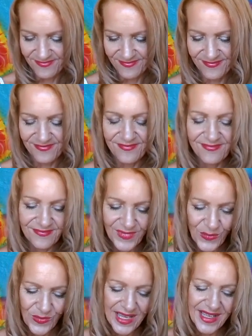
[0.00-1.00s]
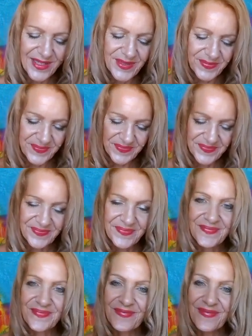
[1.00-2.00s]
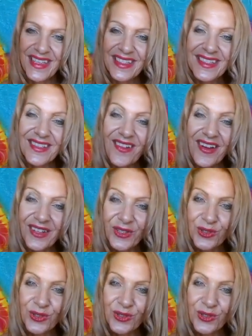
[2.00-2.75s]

Mm, wow. This is kind of